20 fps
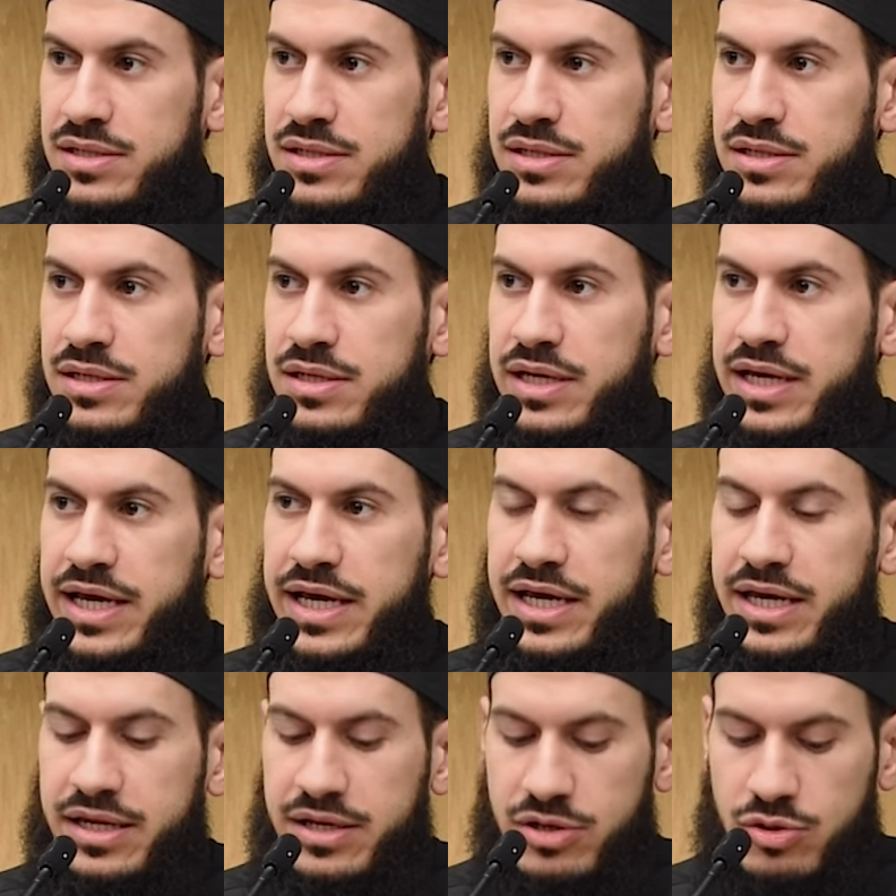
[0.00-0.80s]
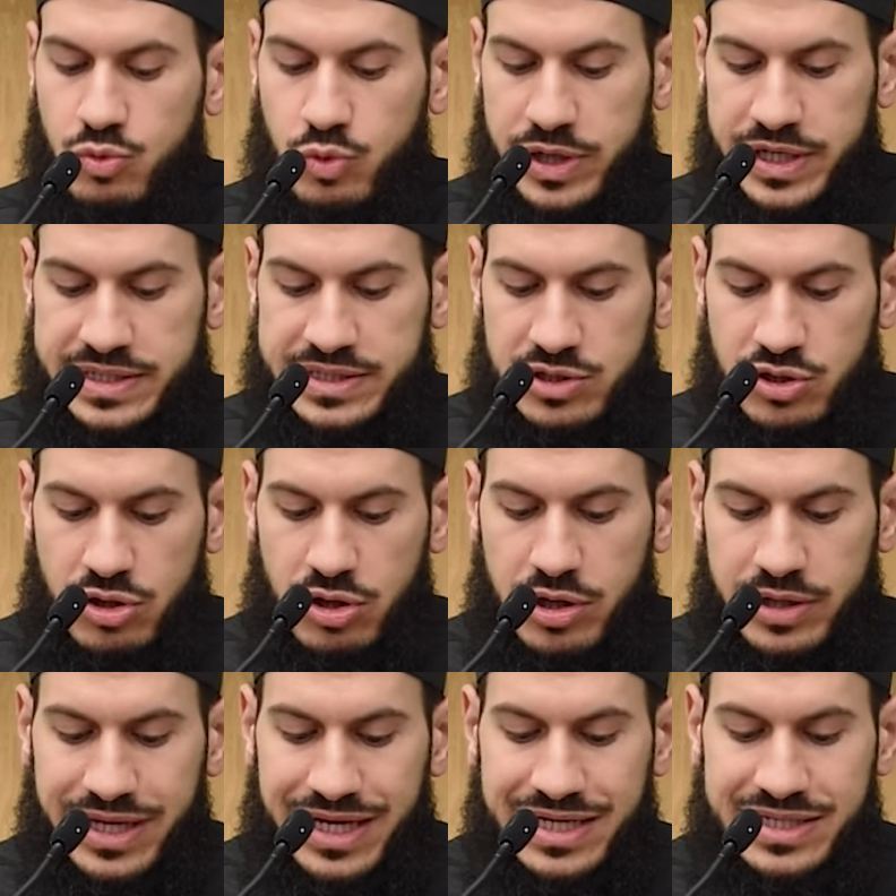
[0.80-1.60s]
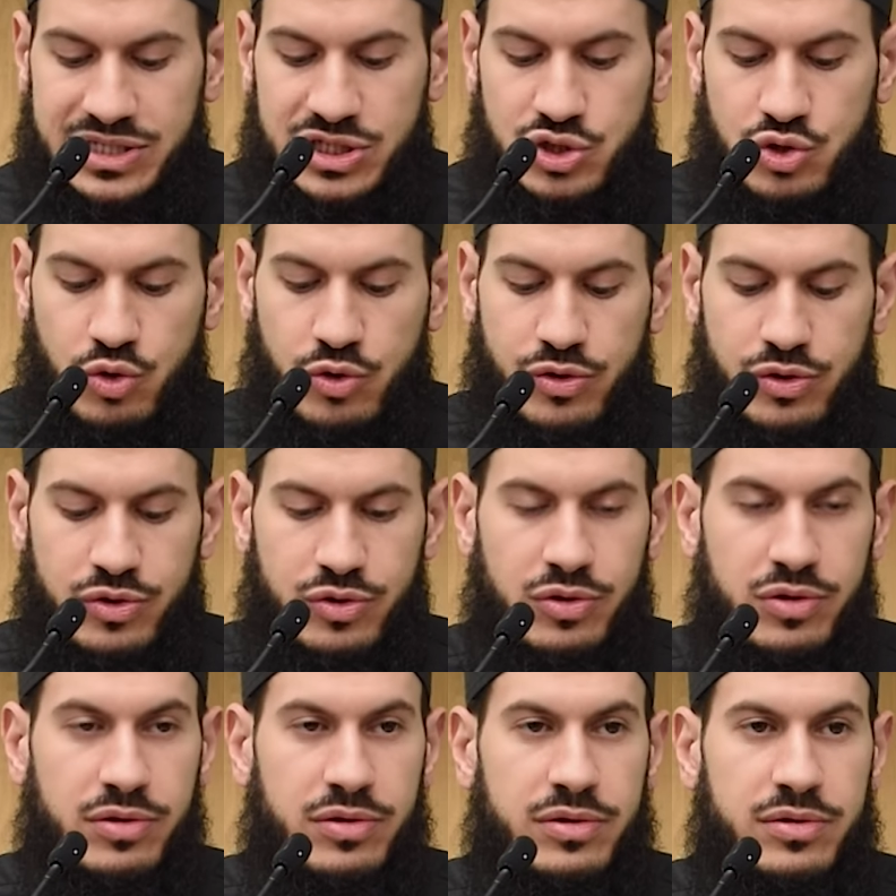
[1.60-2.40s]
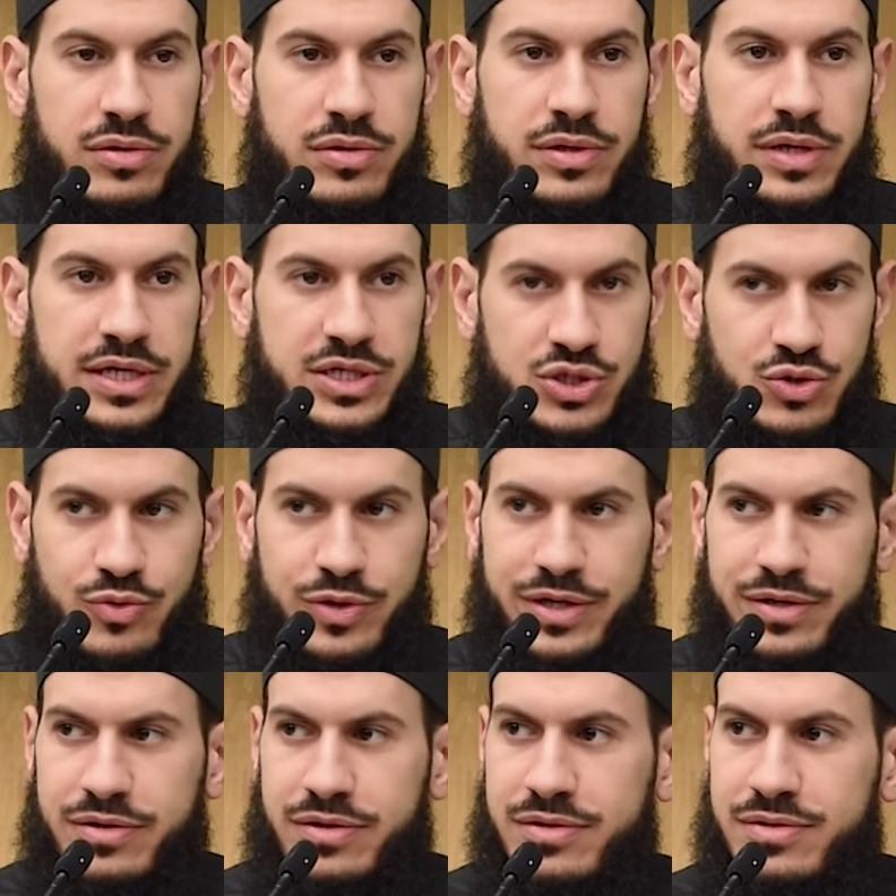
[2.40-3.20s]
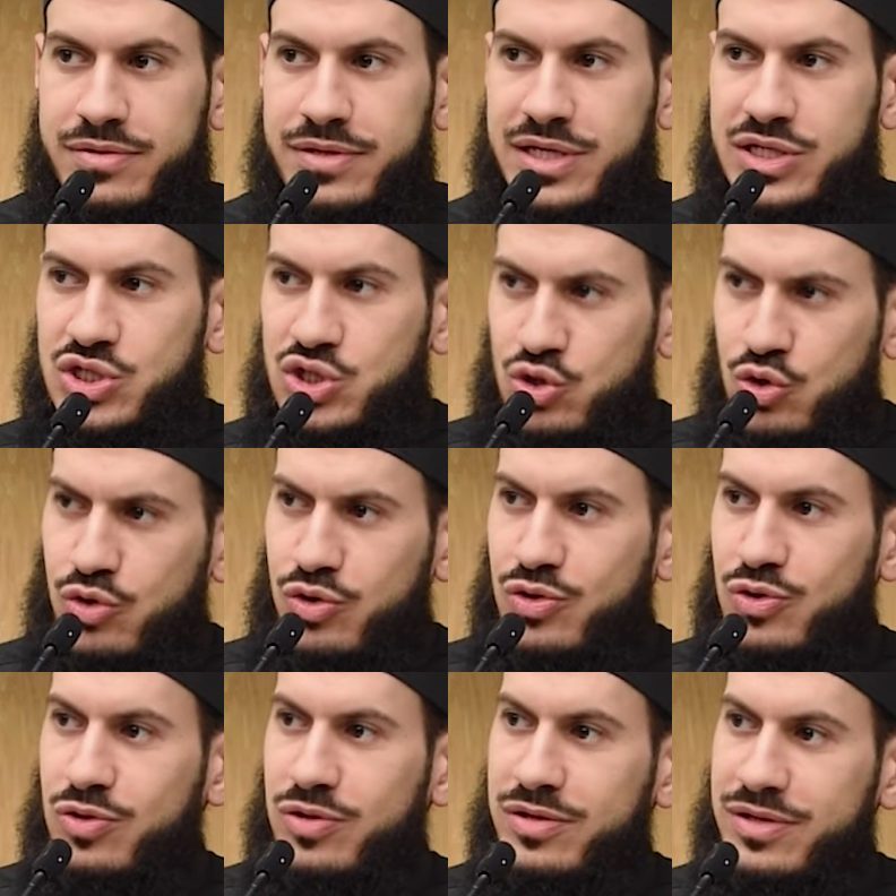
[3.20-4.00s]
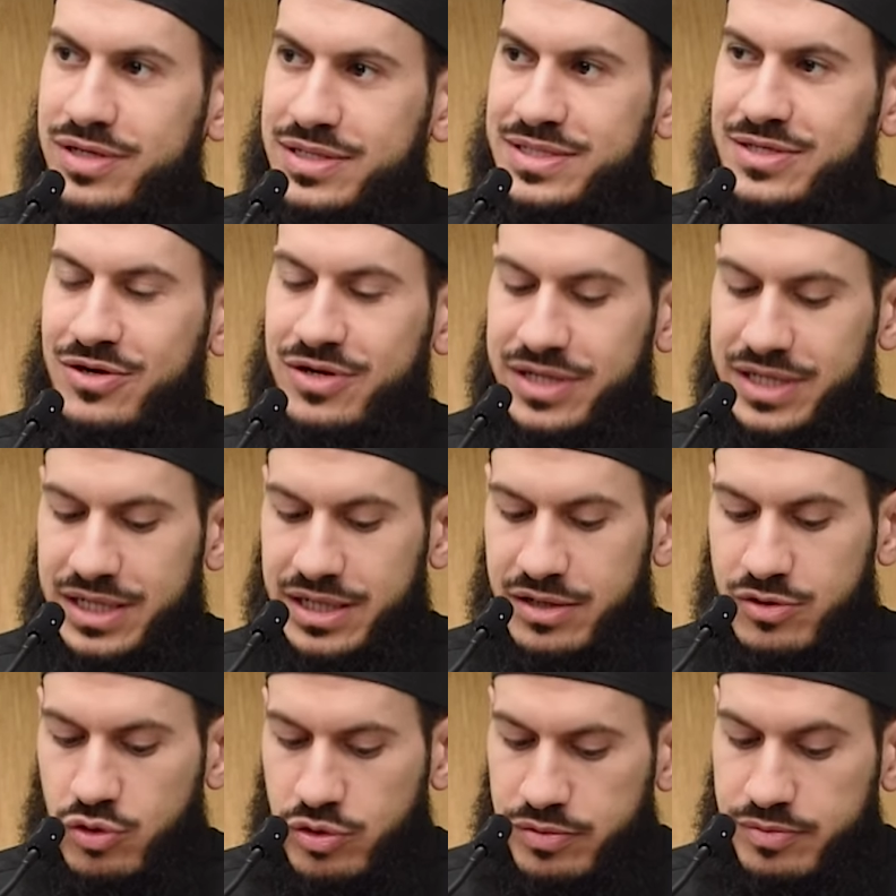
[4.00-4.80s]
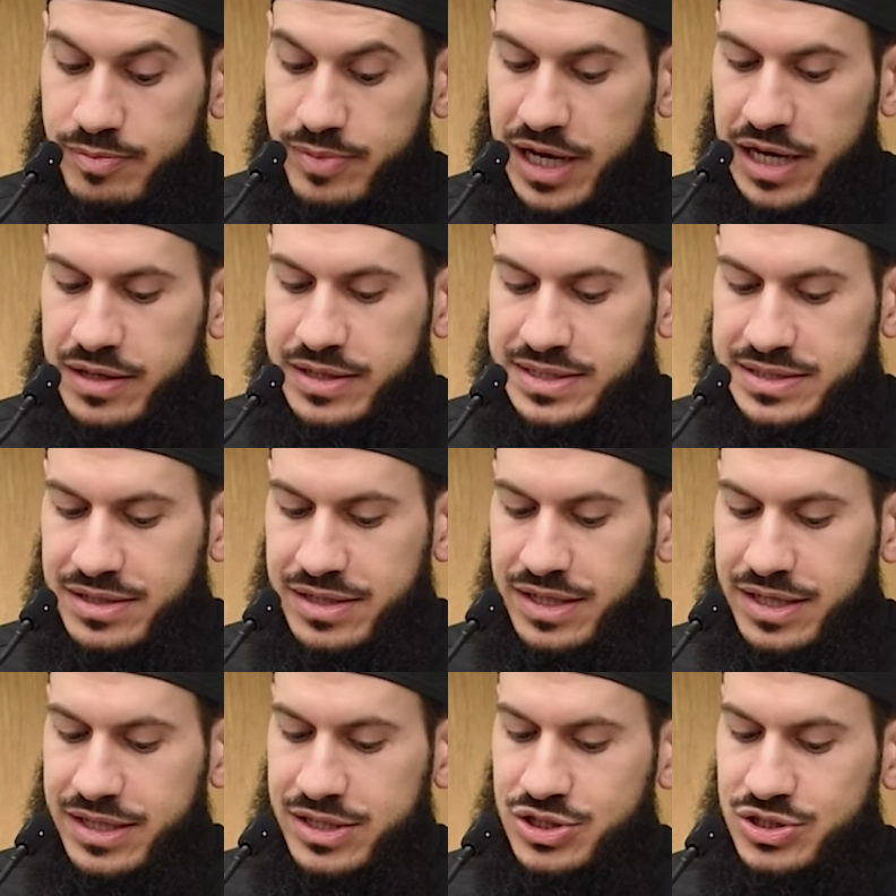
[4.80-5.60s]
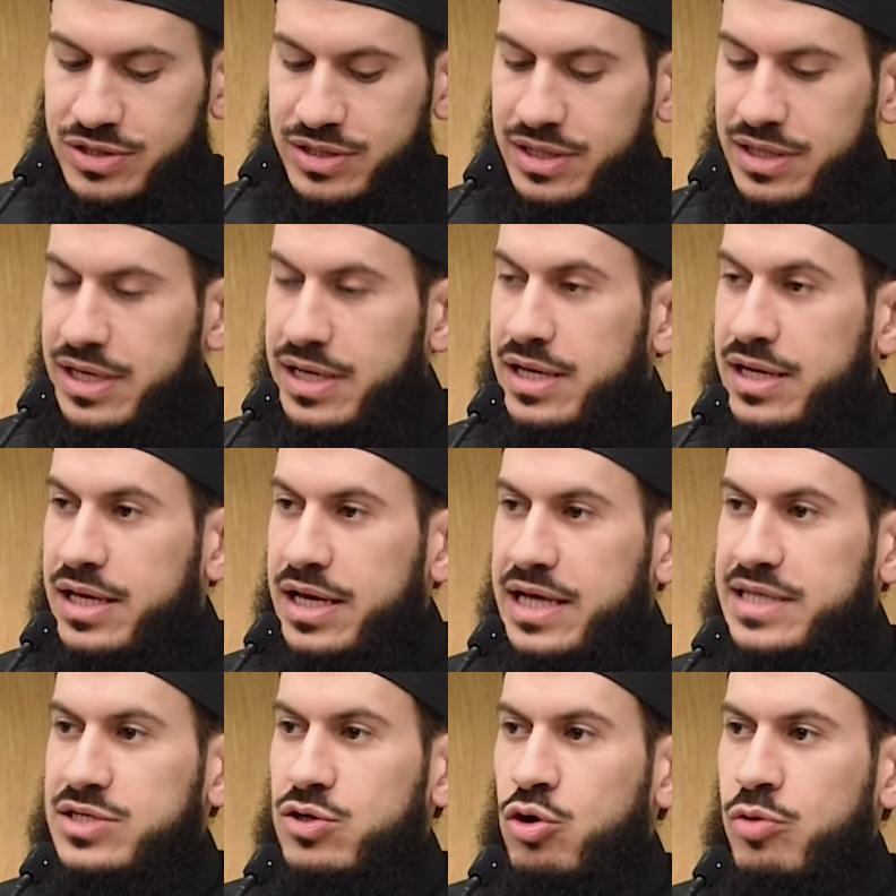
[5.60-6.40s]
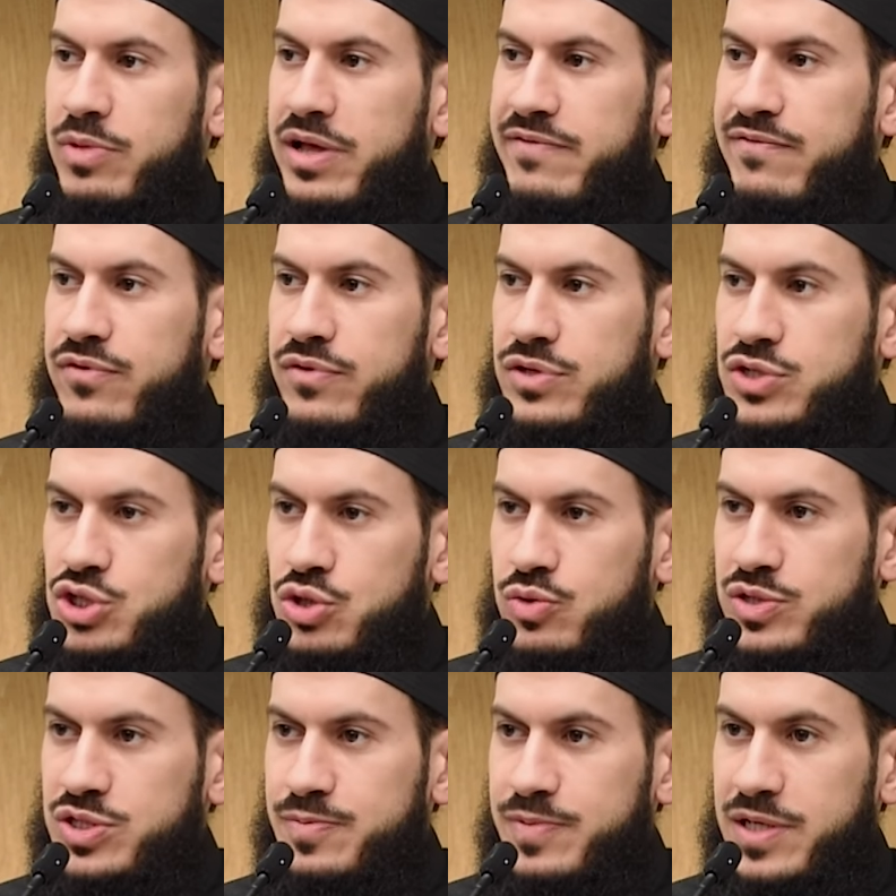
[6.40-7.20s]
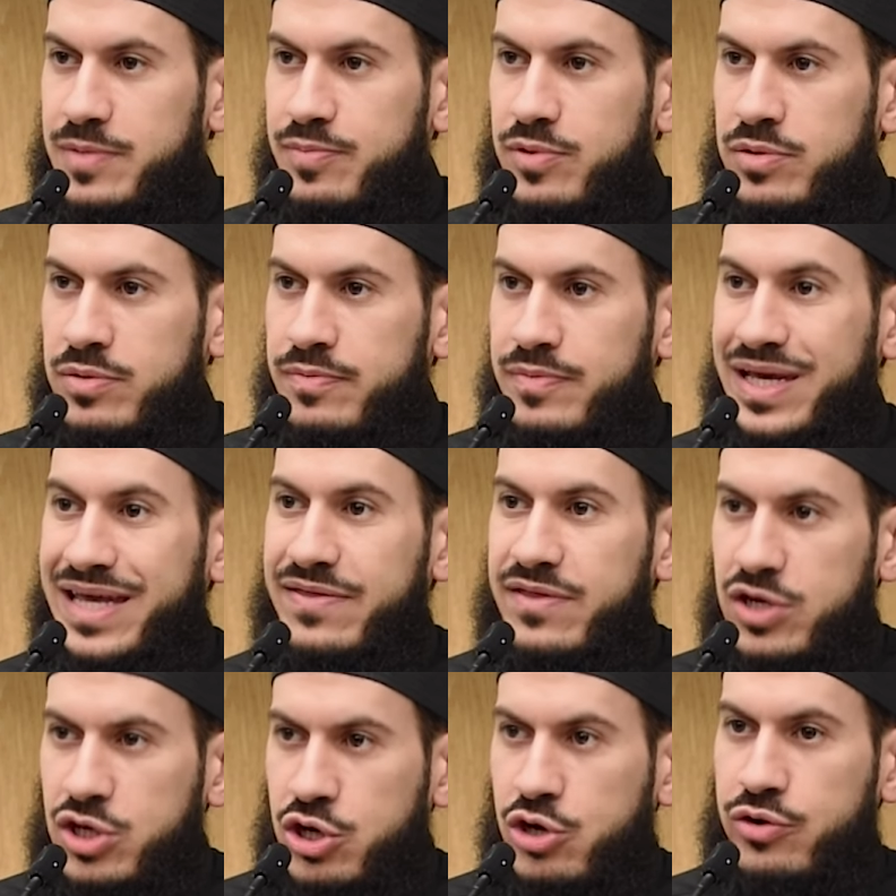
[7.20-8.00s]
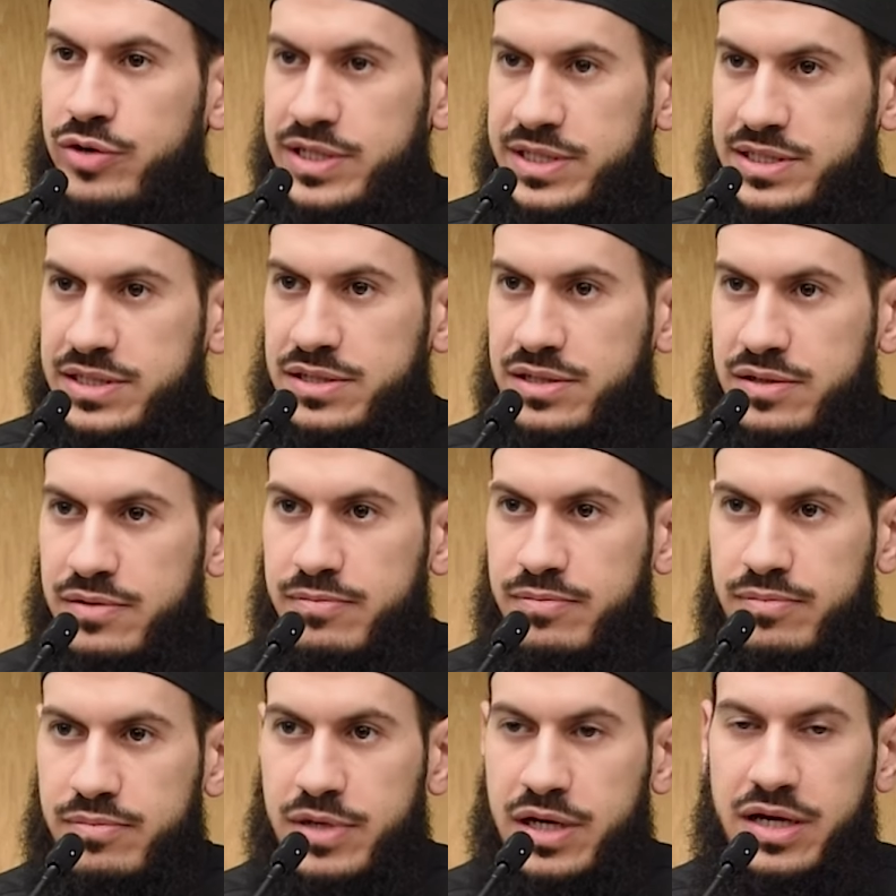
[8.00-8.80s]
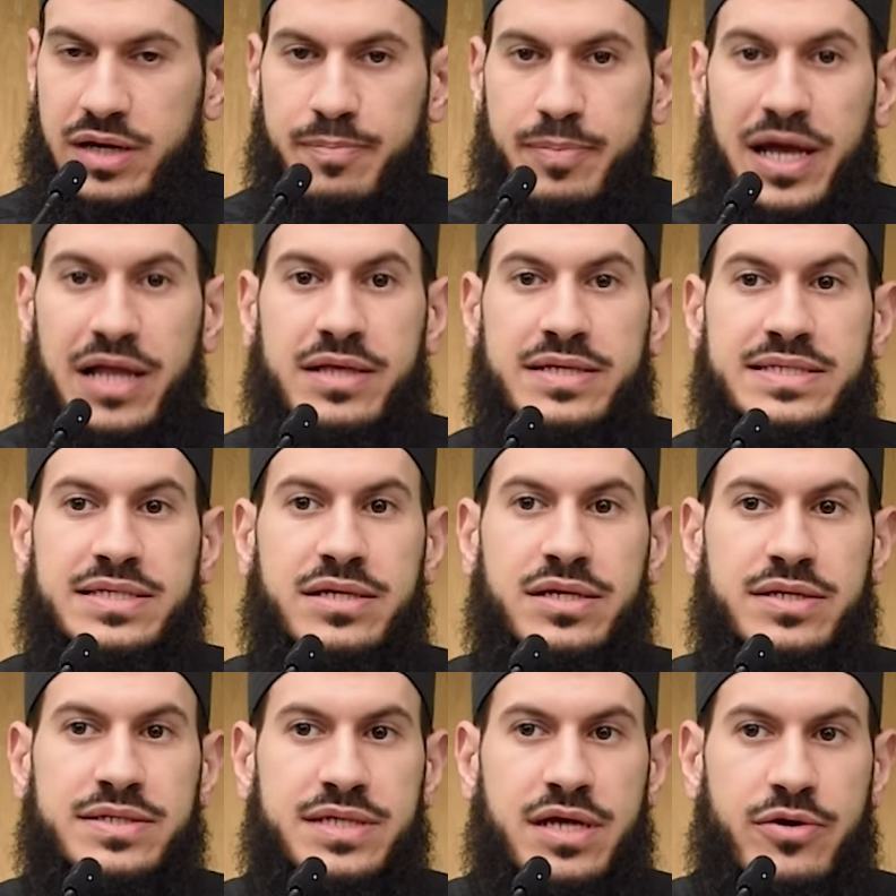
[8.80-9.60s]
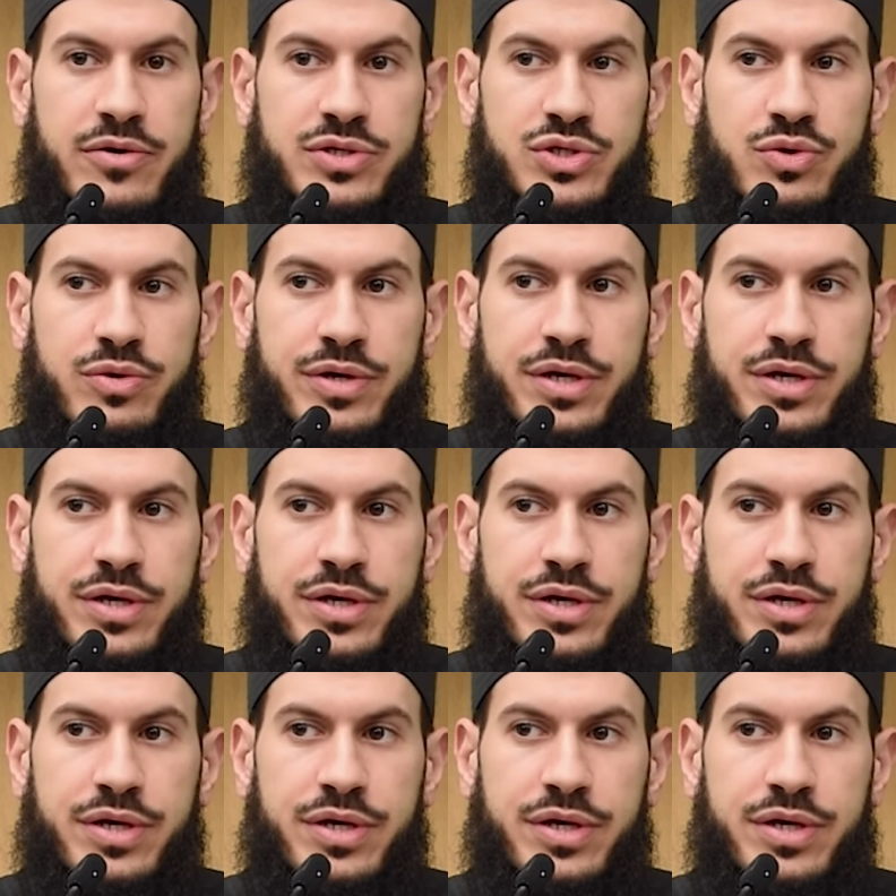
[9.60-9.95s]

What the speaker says: in what is called historical Israel, historical Israel, or Palestine actually, as a homeland for the Jewish people in the current Palestinian territory.